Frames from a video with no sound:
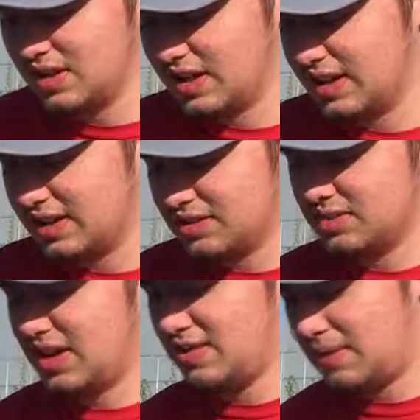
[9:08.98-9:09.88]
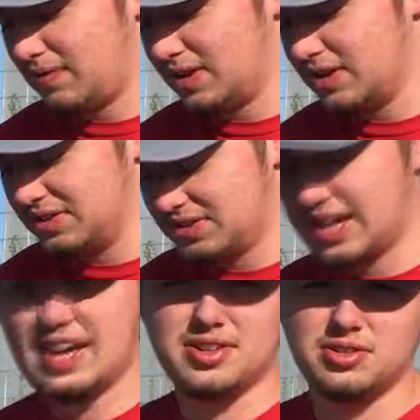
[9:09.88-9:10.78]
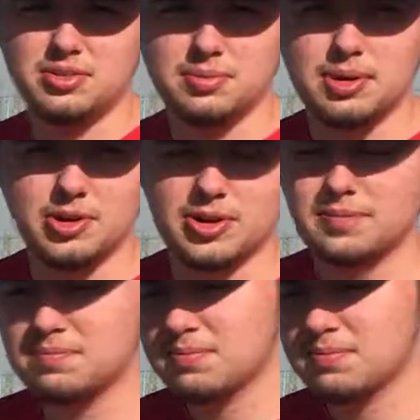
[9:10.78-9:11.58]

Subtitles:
Like this one, I have my friend's Castle motor.